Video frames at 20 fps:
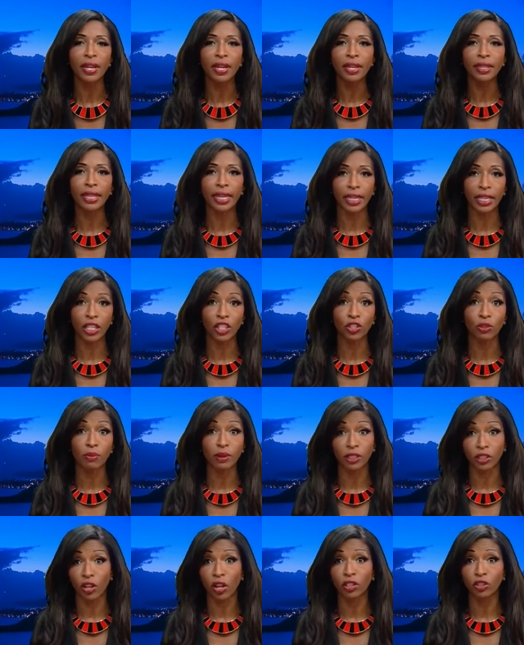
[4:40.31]
They each
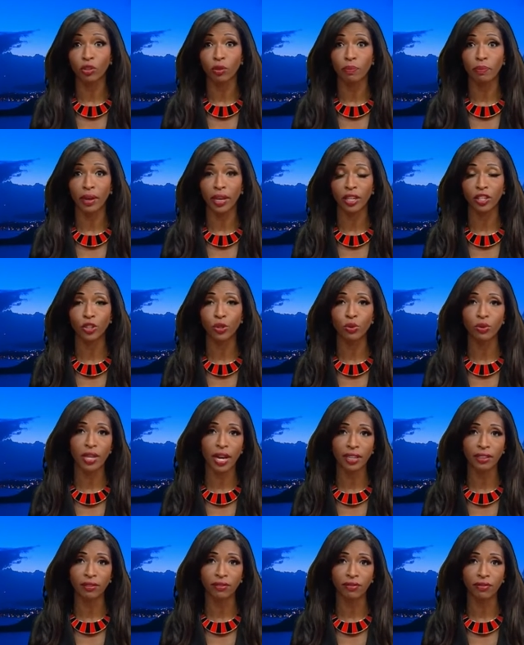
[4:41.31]
must also pay
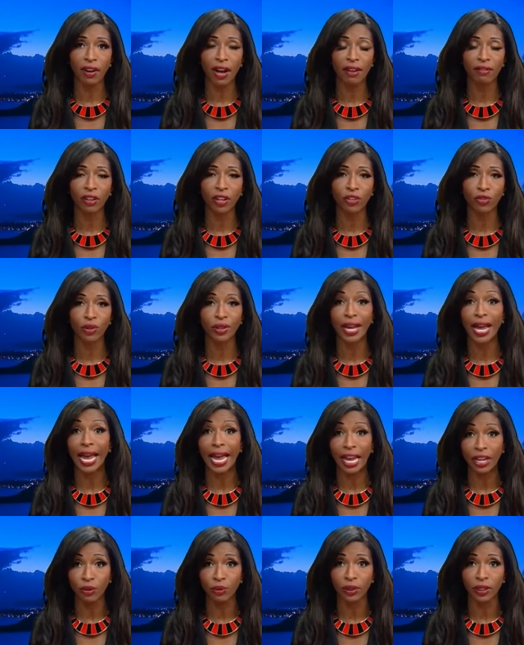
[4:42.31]
$2,500
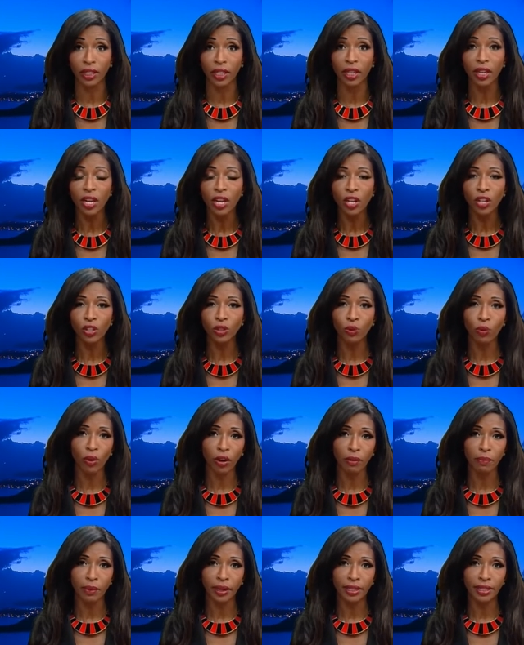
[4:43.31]
annually
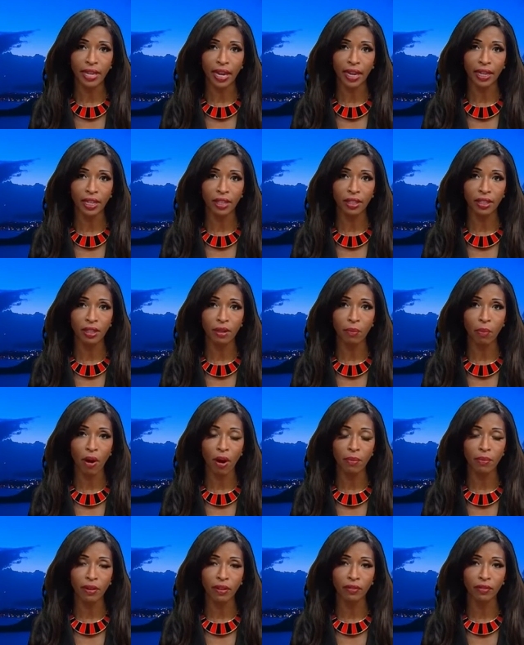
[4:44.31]
toward maintaining the
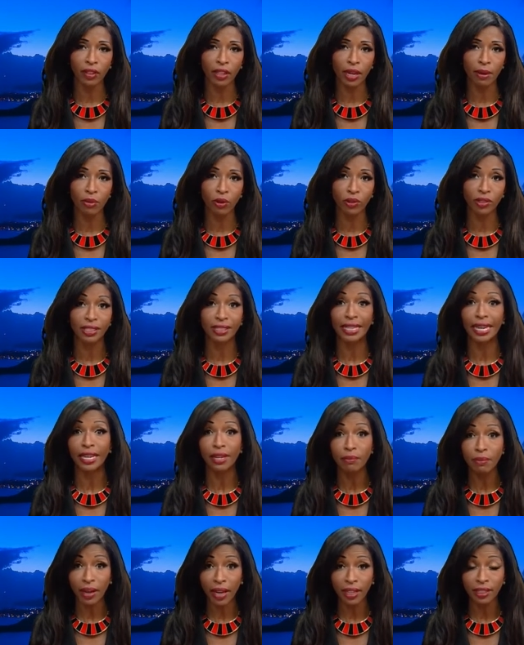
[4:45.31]
Department of Labor's
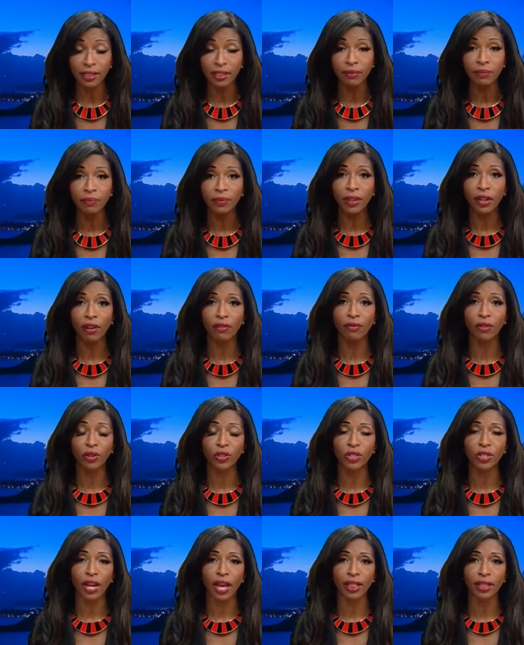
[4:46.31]
database of
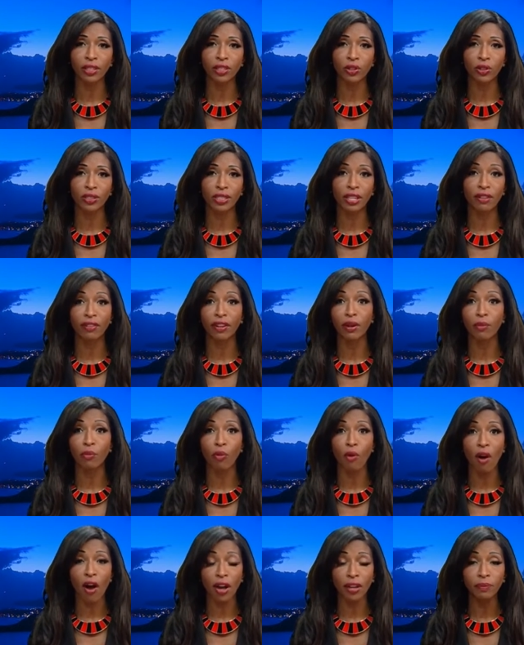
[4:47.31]
Virgin Islanders living
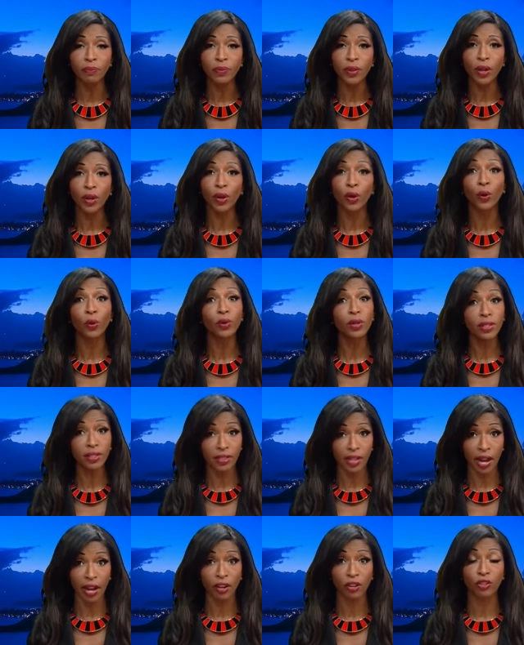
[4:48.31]
abroad who
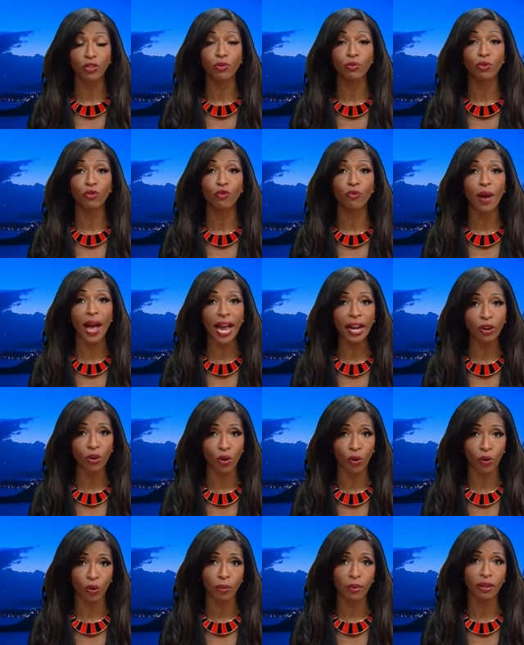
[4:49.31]
desire to move back
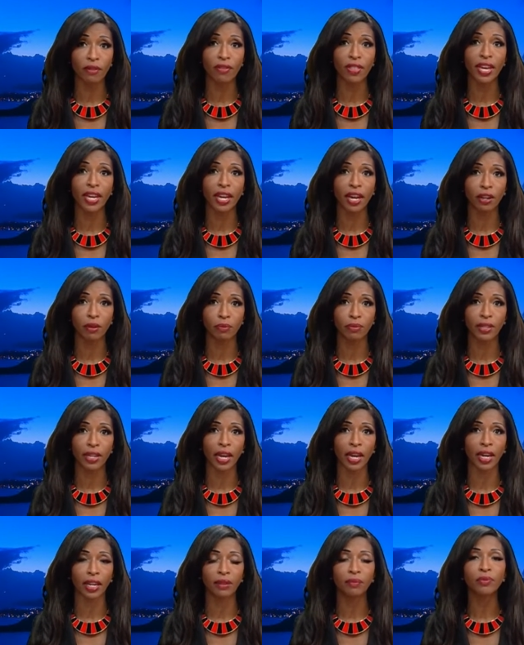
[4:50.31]
home if they can
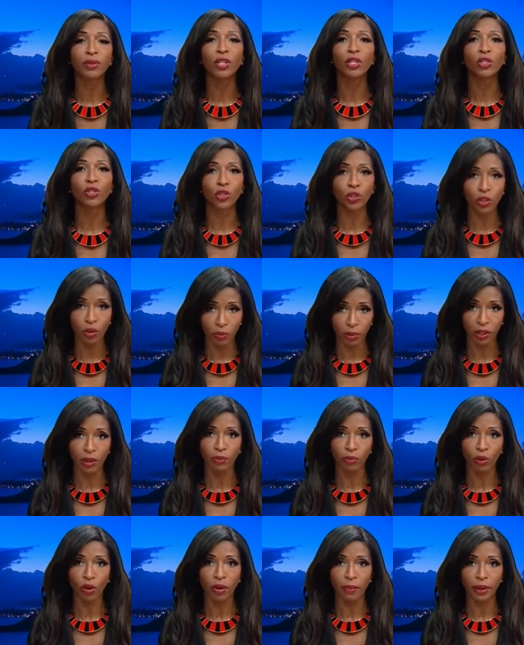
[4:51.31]
obtain suitable
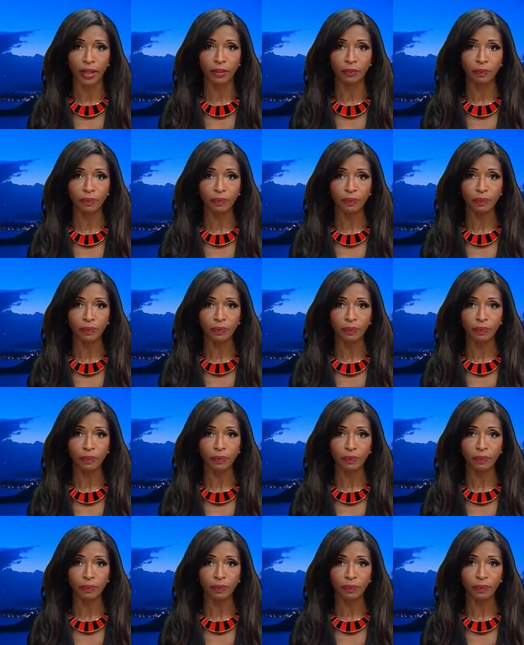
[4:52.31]
employment.